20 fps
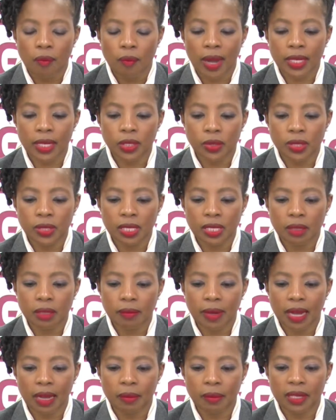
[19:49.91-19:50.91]
by
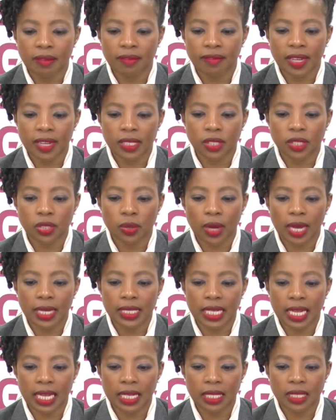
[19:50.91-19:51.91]
using public funds to
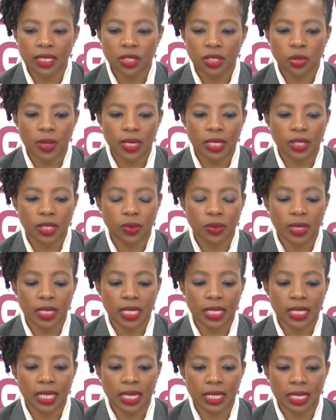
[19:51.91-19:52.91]
attend the
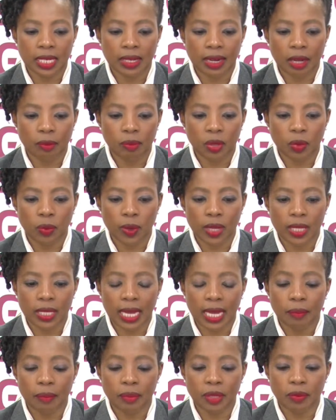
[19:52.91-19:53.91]
2023 Rugby World
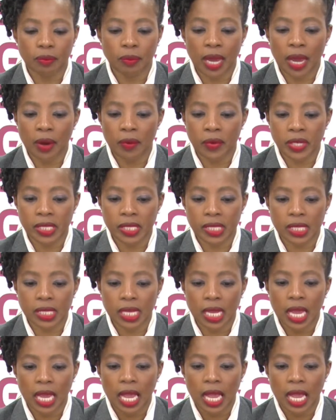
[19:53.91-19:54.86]
Cup in Paris,